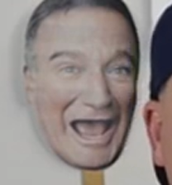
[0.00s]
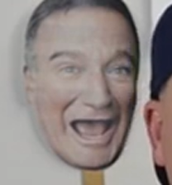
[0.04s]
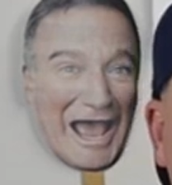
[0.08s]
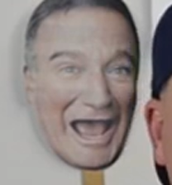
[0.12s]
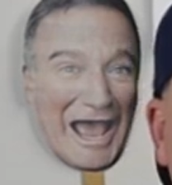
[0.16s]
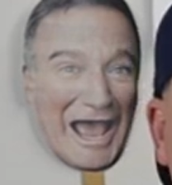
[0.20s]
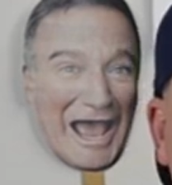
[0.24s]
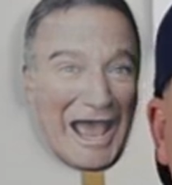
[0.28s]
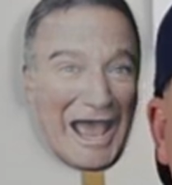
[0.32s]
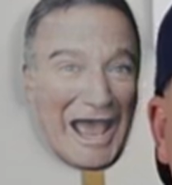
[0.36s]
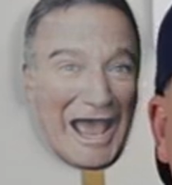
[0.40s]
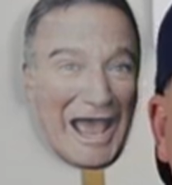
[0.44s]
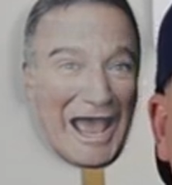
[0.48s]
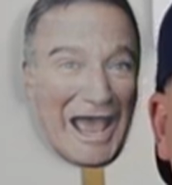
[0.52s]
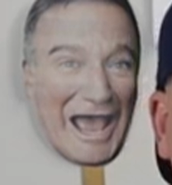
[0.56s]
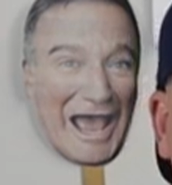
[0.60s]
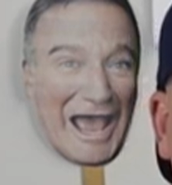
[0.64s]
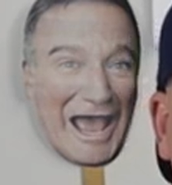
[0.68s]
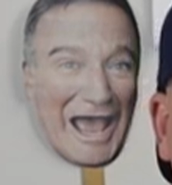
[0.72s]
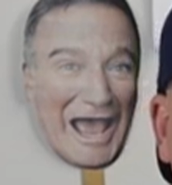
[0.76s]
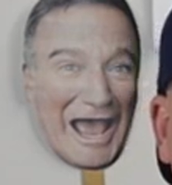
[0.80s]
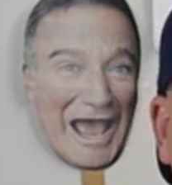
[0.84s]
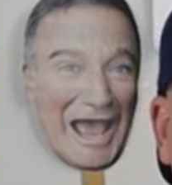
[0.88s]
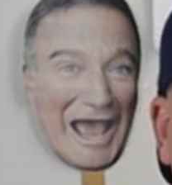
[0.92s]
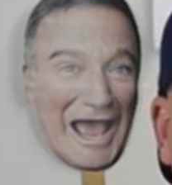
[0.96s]

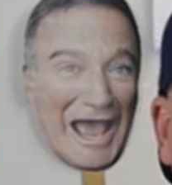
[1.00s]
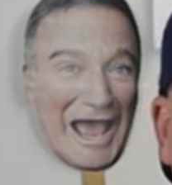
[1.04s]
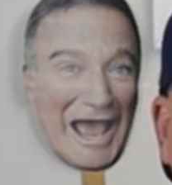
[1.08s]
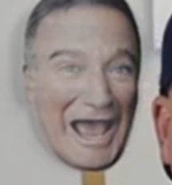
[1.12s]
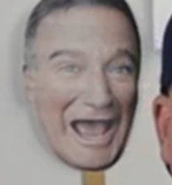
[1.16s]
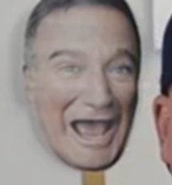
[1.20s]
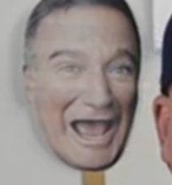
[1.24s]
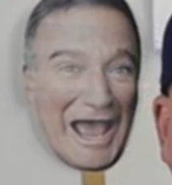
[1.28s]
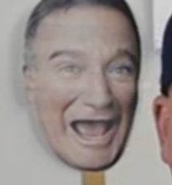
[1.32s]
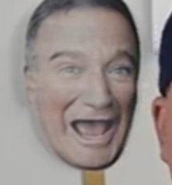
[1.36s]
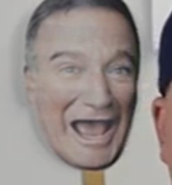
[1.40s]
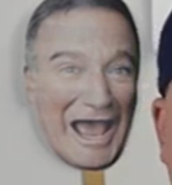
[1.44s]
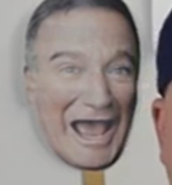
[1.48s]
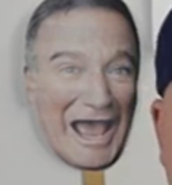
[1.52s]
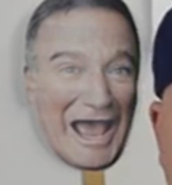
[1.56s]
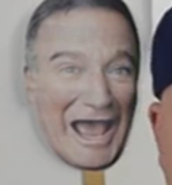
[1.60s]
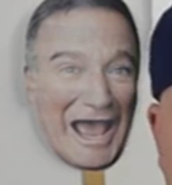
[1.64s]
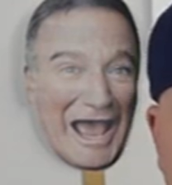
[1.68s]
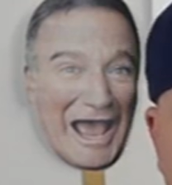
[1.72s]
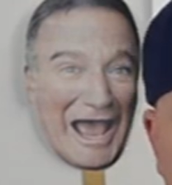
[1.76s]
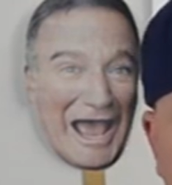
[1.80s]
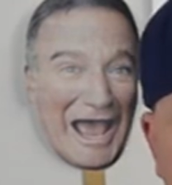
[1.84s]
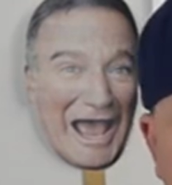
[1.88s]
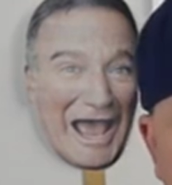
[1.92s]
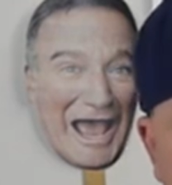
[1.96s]

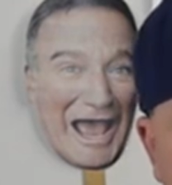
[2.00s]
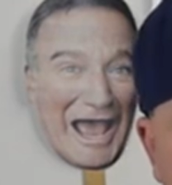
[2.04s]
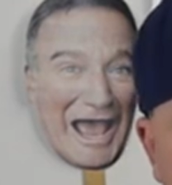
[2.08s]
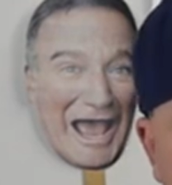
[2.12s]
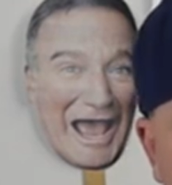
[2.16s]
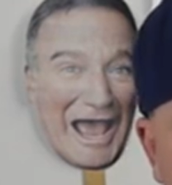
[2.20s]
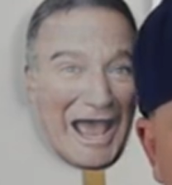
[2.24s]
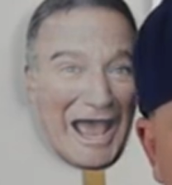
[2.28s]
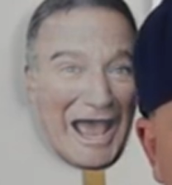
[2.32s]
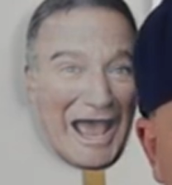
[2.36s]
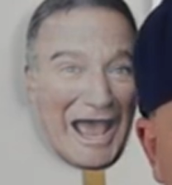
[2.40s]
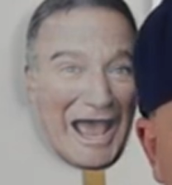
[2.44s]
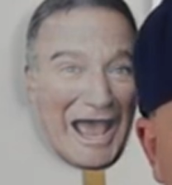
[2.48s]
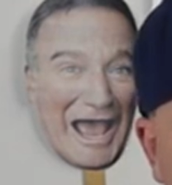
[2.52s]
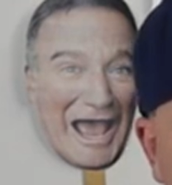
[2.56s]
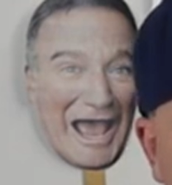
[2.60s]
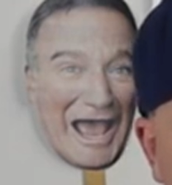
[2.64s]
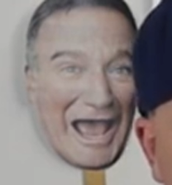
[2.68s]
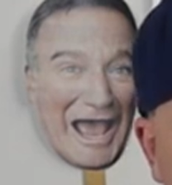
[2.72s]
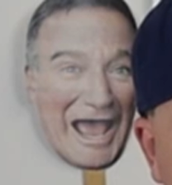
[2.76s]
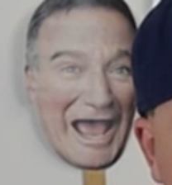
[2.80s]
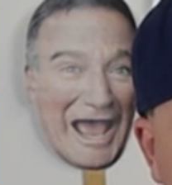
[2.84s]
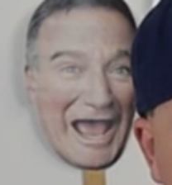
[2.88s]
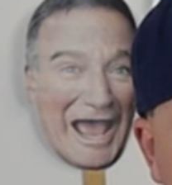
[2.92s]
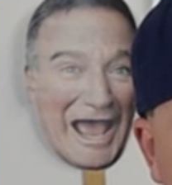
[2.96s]

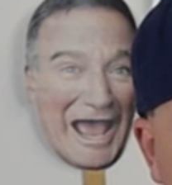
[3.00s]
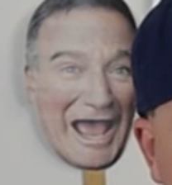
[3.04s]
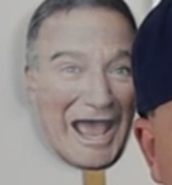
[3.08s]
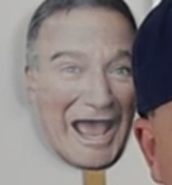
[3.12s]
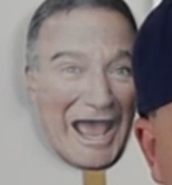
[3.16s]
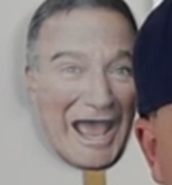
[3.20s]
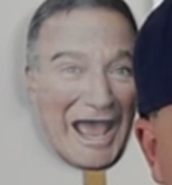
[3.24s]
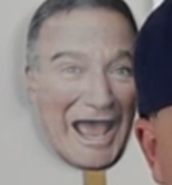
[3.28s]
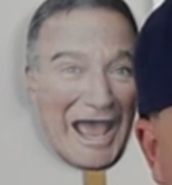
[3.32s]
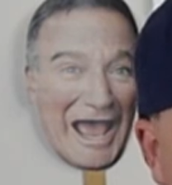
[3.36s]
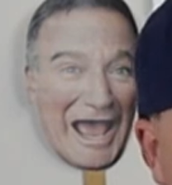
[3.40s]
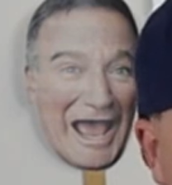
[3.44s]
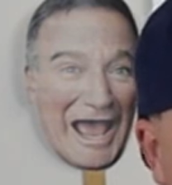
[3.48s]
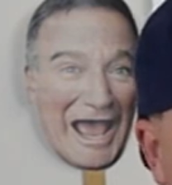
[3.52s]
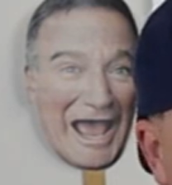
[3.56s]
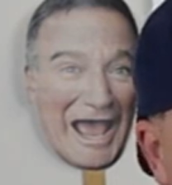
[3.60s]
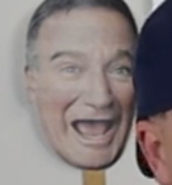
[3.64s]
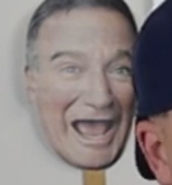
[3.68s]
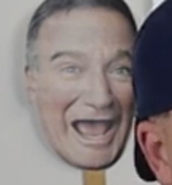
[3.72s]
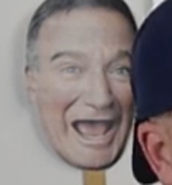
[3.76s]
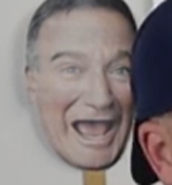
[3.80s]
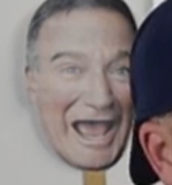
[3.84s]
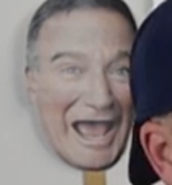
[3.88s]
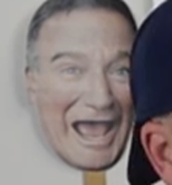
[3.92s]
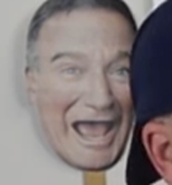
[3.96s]

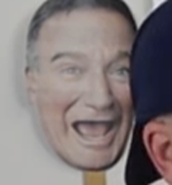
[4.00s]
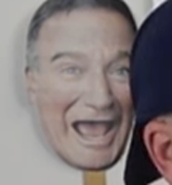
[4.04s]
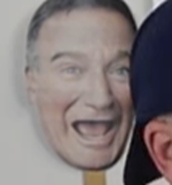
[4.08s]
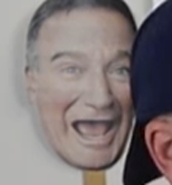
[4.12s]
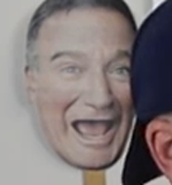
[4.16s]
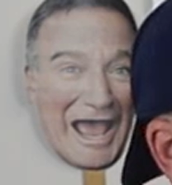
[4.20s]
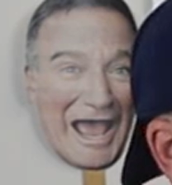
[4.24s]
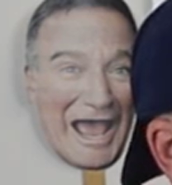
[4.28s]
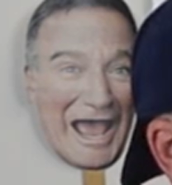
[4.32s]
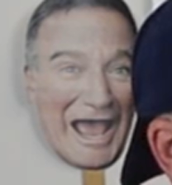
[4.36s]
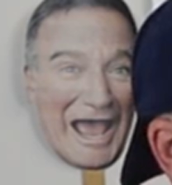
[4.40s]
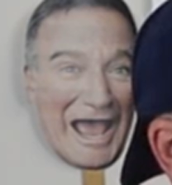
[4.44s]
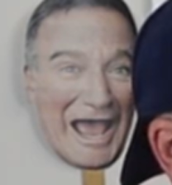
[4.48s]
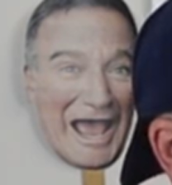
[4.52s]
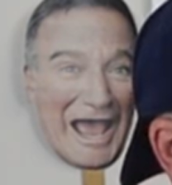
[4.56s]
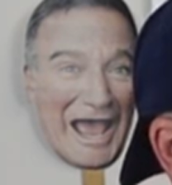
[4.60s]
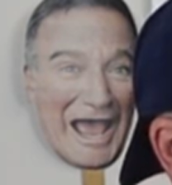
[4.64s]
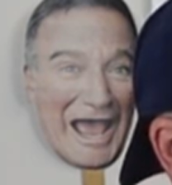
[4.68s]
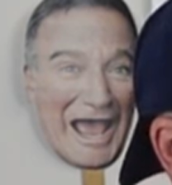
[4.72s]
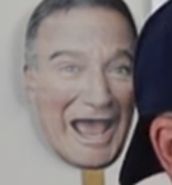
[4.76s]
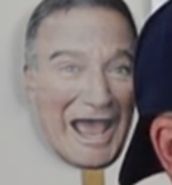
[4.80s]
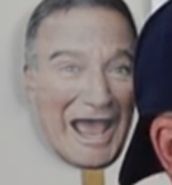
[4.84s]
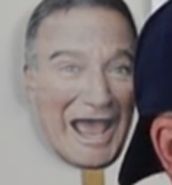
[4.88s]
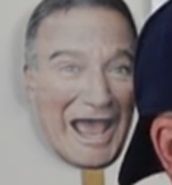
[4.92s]
No words are spoken by the person on screen.